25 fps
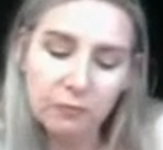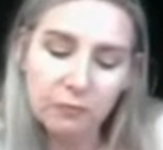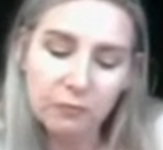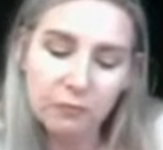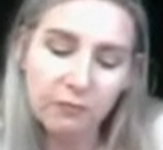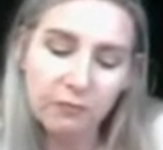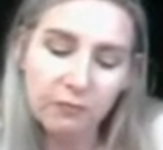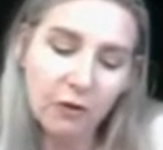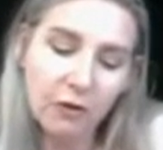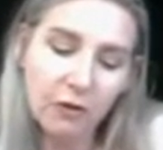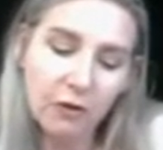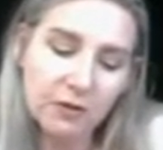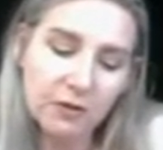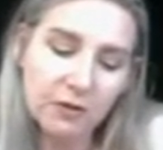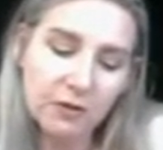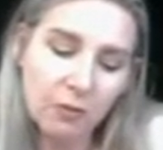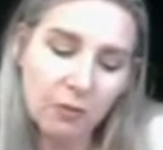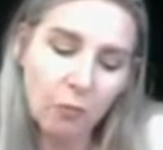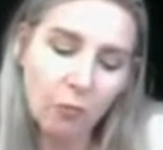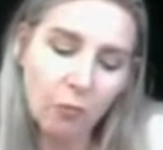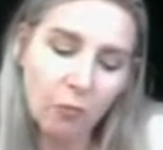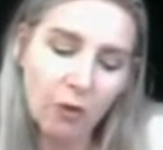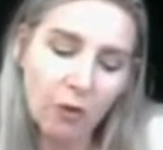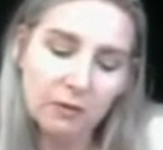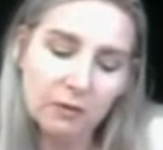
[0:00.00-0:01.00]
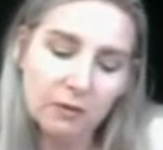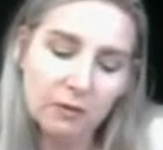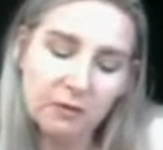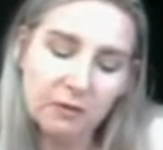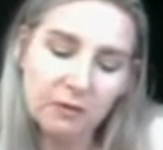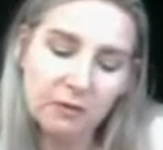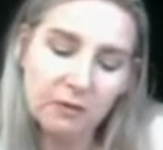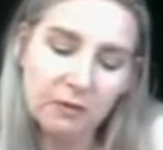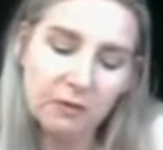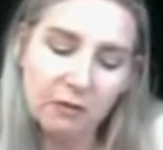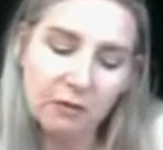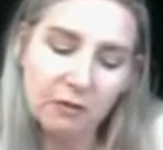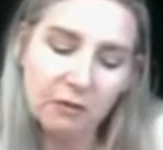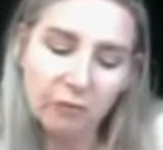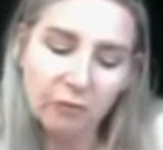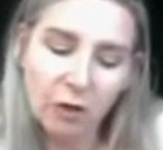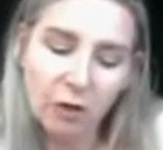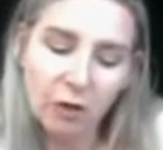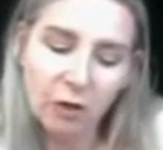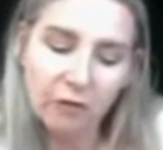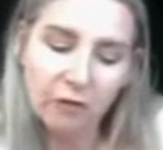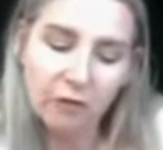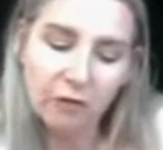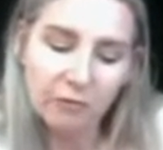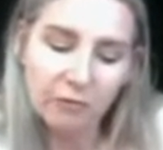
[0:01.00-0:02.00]
Focus on what you've
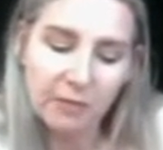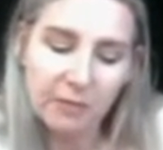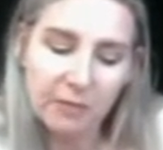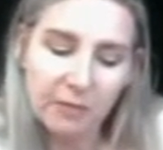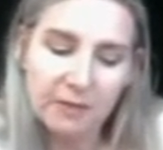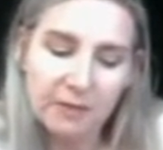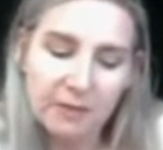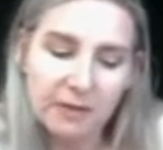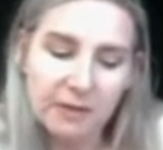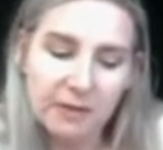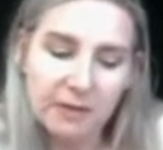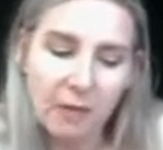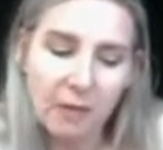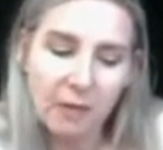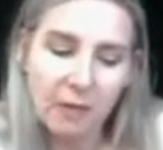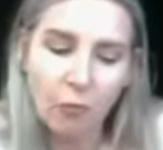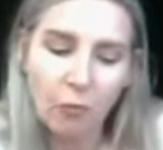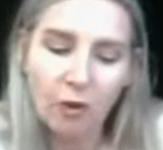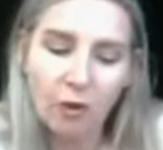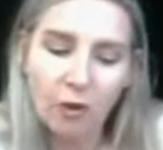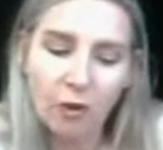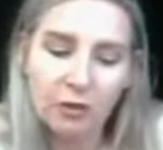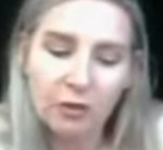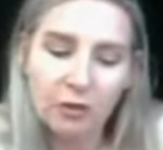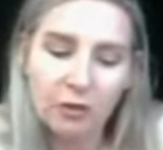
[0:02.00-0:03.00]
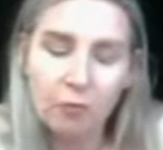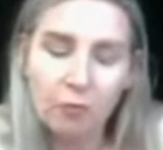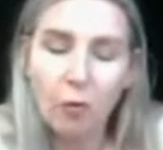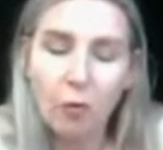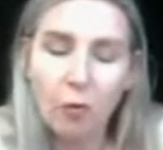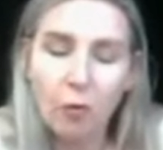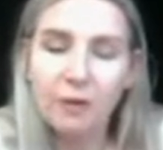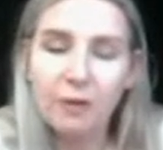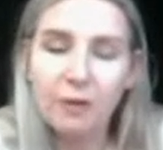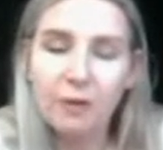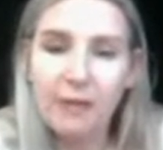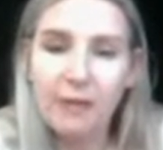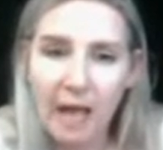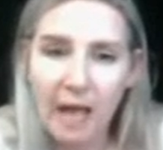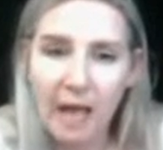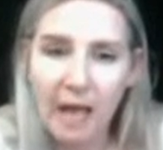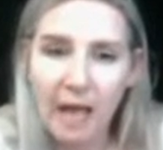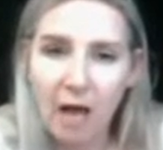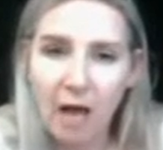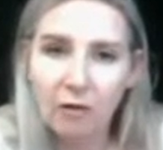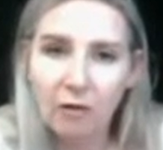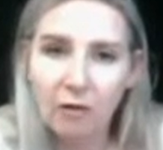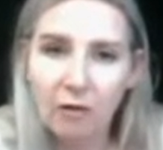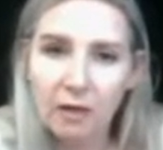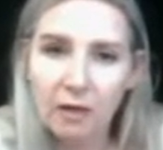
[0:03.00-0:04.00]
learnt from this and what you want
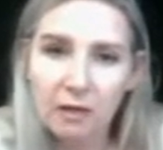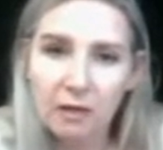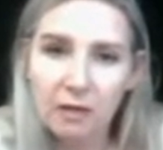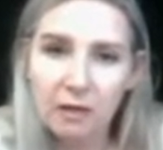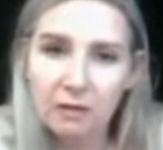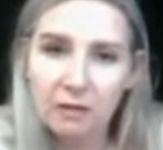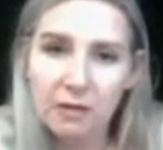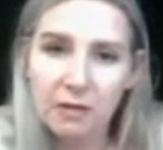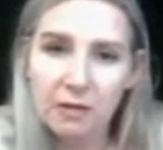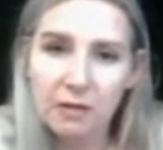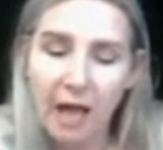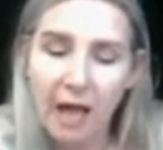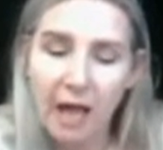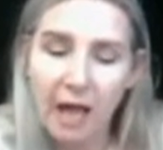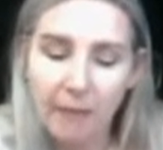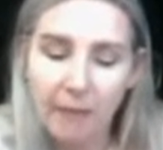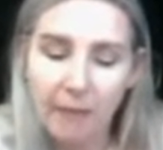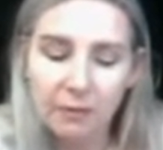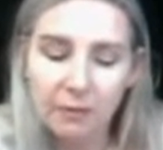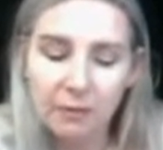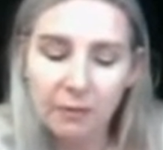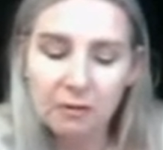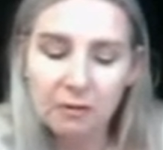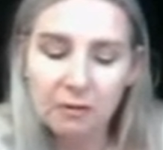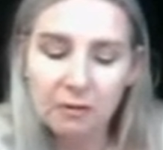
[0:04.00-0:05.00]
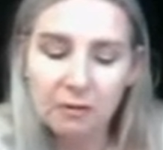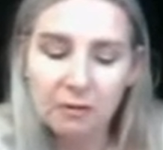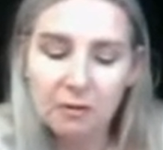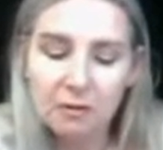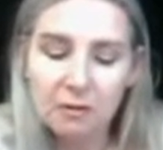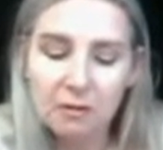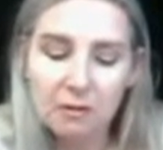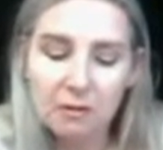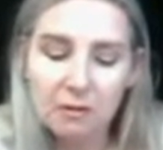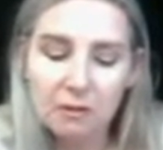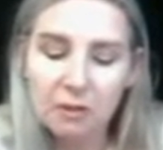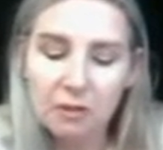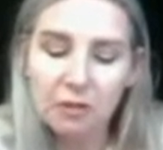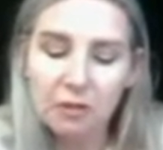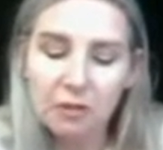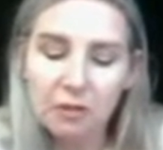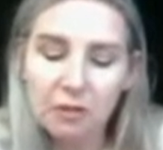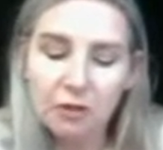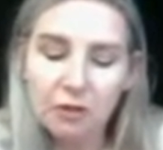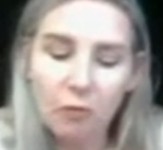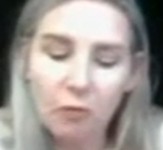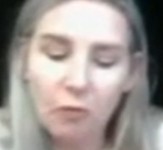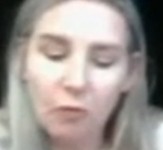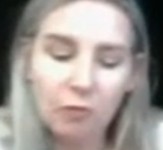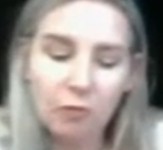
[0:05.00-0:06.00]
now to happen. You
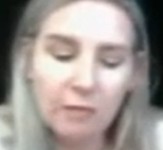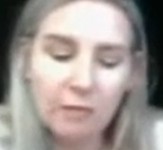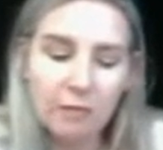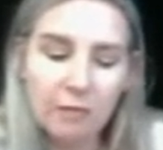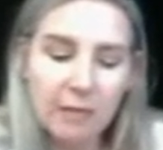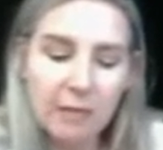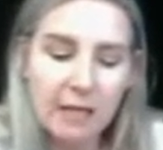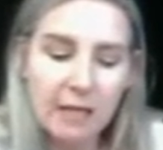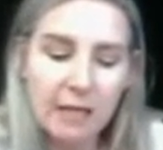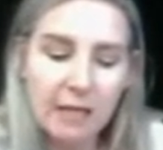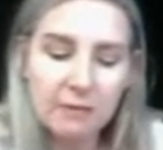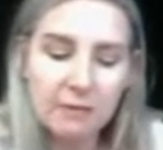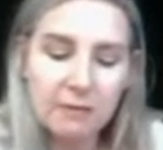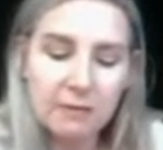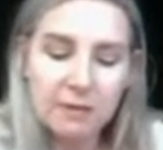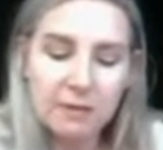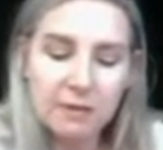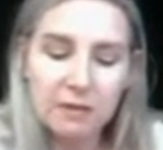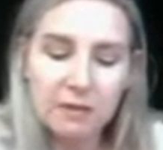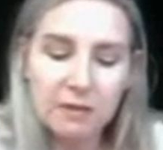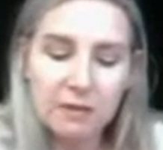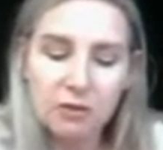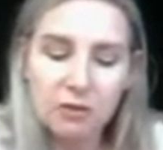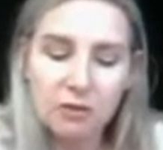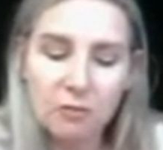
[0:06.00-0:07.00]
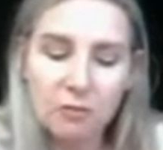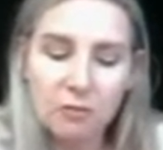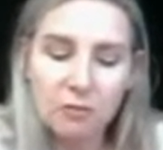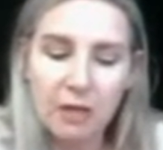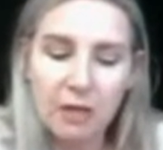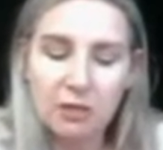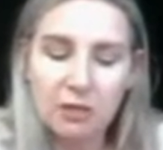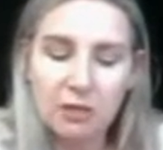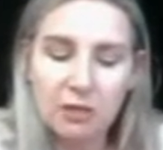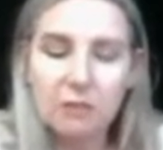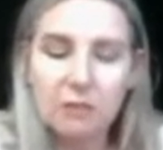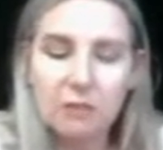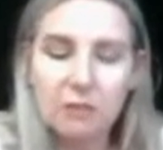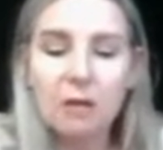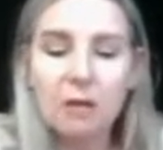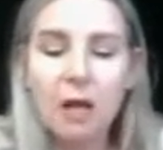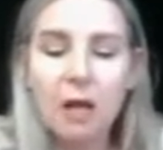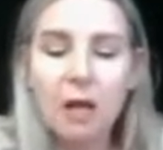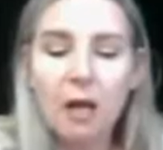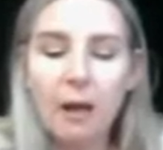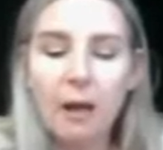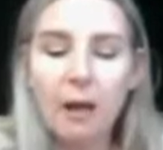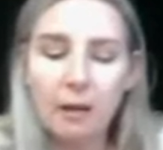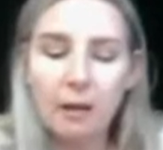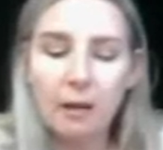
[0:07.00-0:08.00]
don't want to repeat this situation,
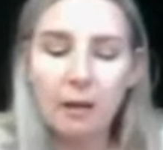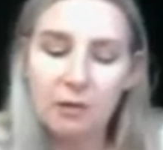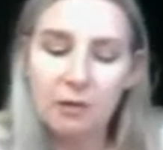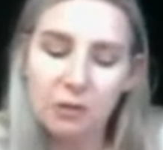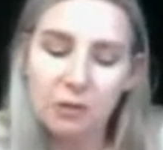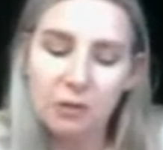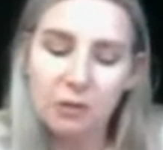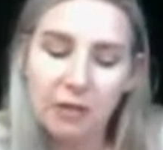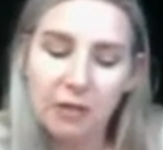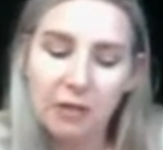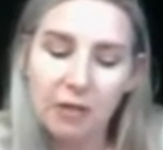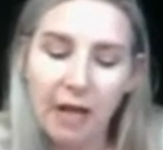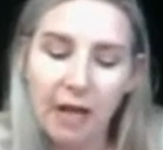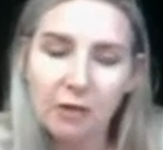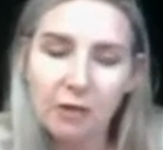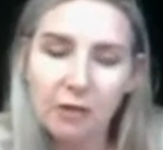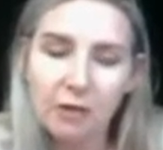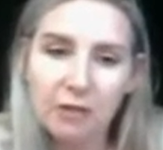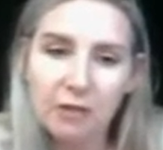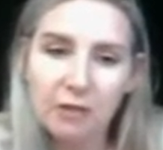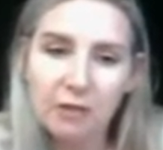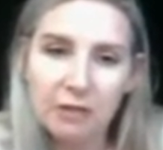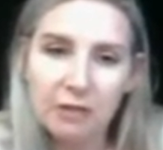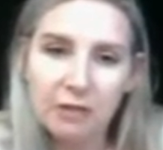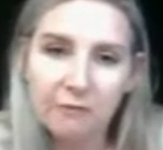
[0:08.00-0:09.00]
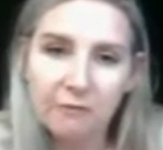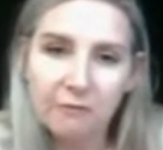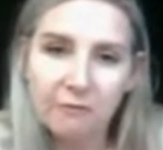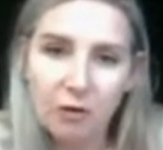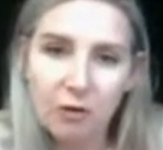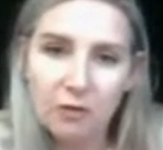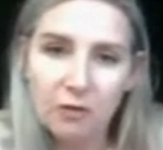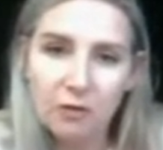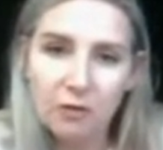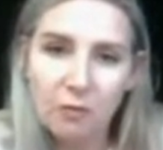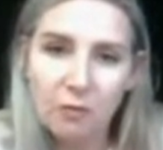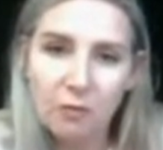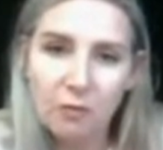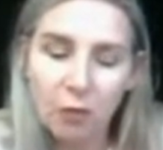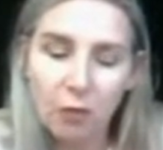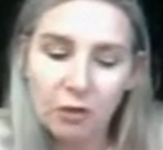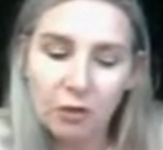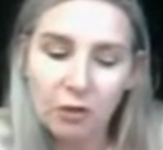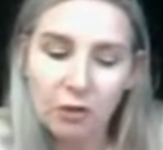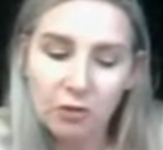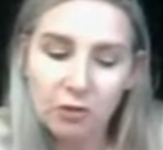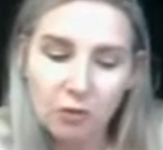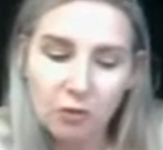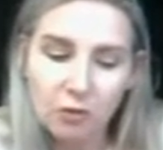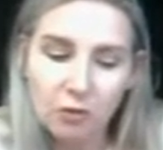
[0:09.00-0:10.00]
so now you need to focus on what
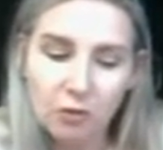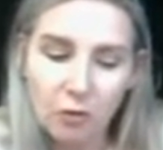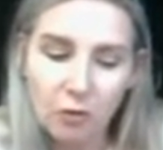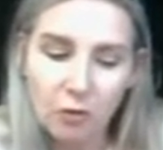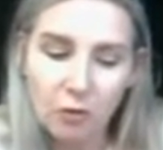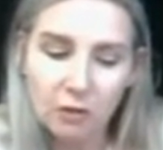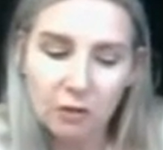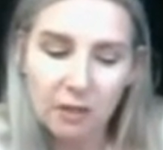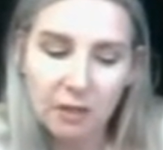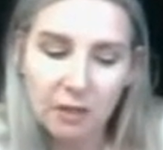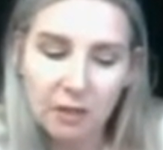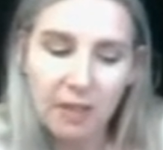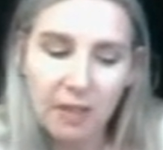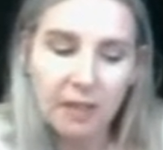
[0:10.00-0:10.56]
you do want.